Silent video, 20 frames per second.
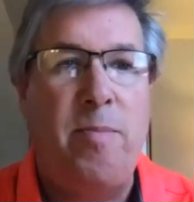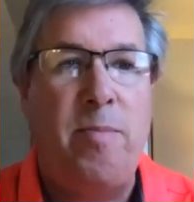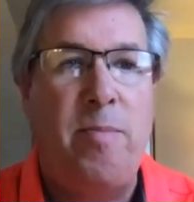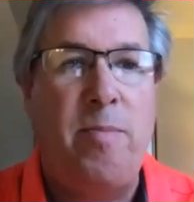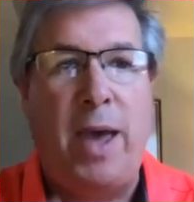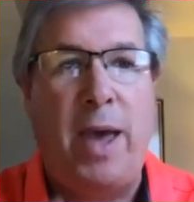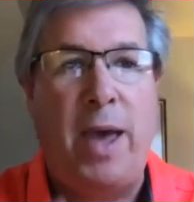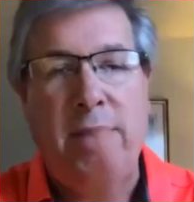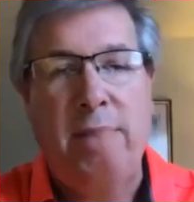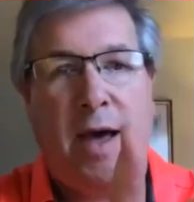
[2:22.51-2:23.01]

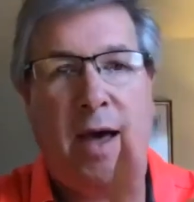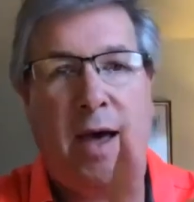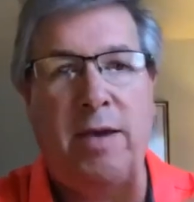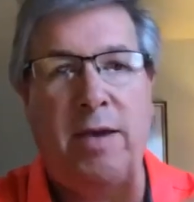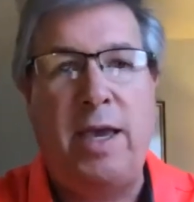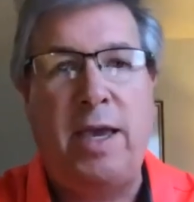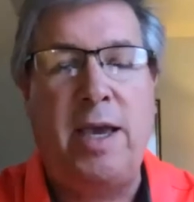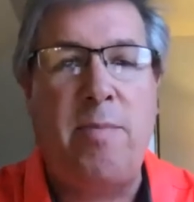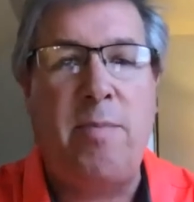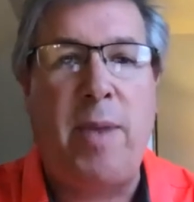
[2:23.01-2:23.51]
Beth, I'll
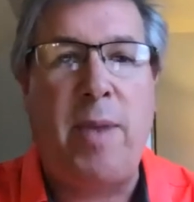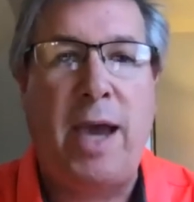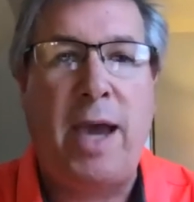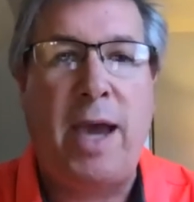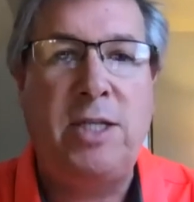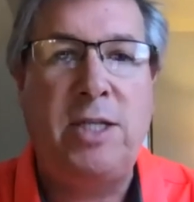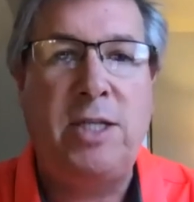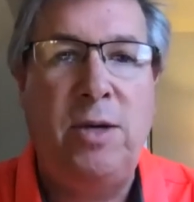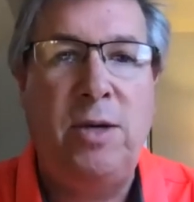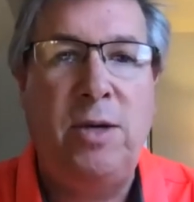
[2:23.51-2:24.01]
kick it back
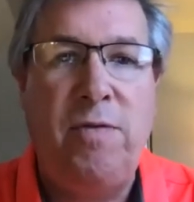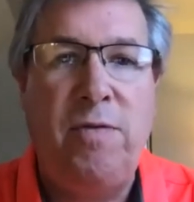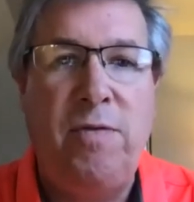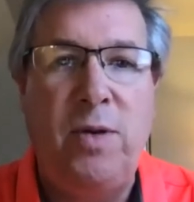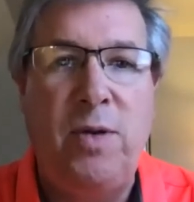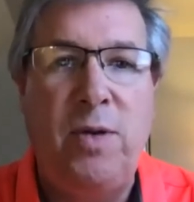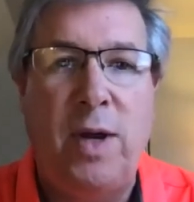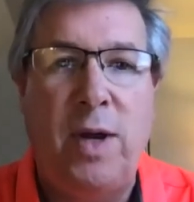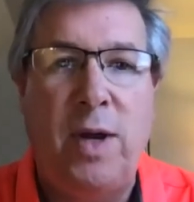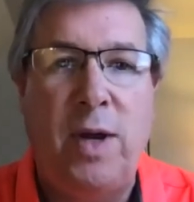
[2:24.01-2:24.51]
to you if
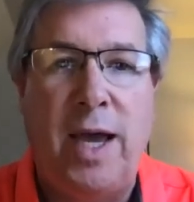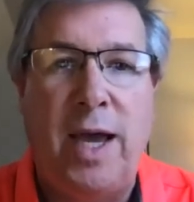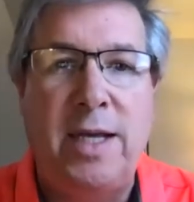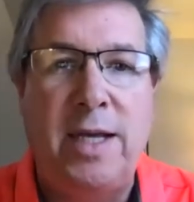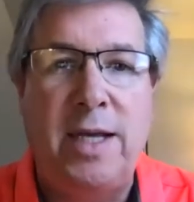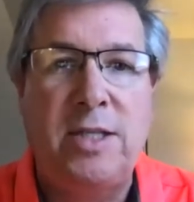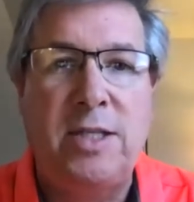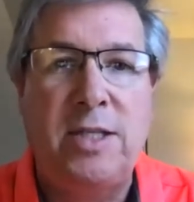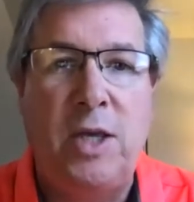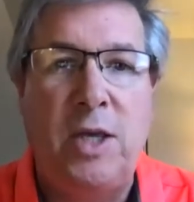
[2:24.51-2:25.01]
you want to
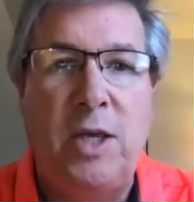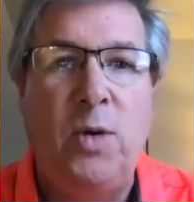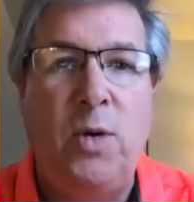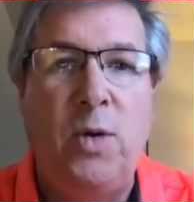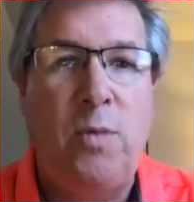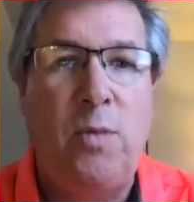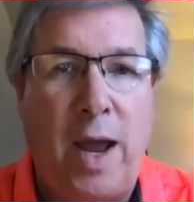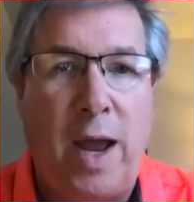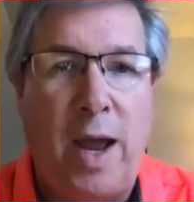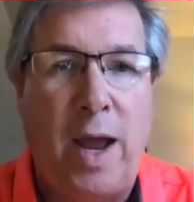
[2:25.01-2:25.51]
ask your
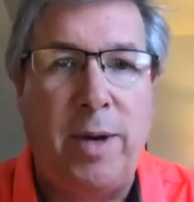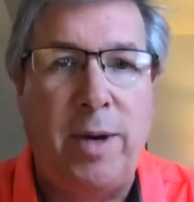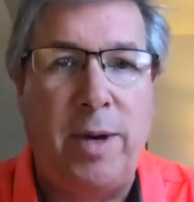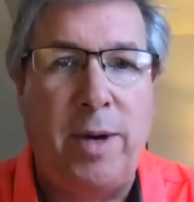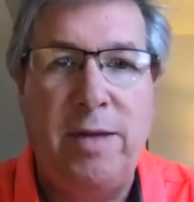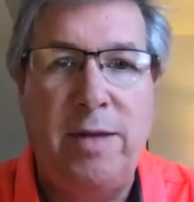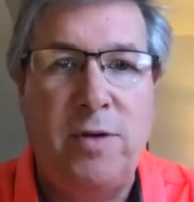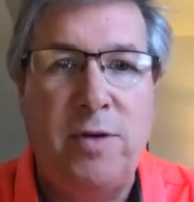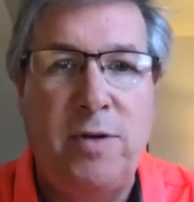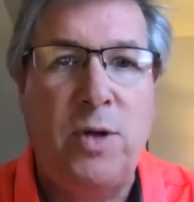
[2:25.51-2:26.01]
rabbi
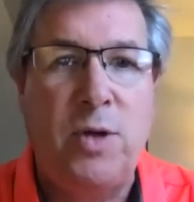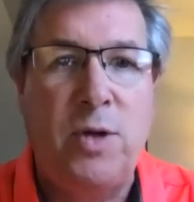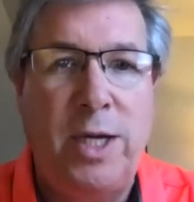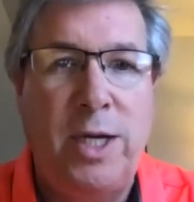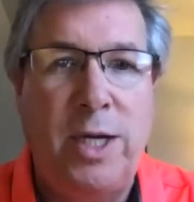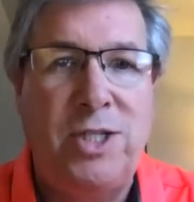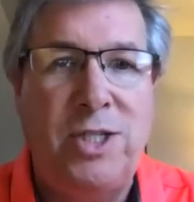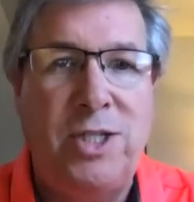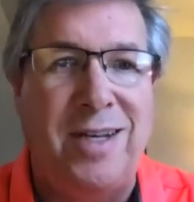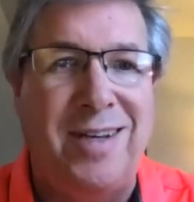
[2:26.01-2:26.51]
the first
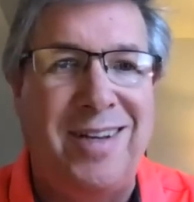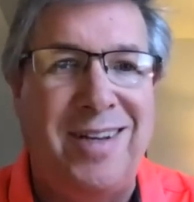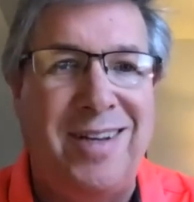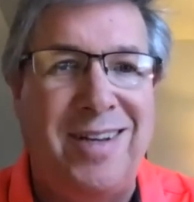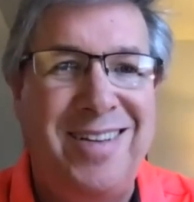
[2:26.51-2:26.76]
question.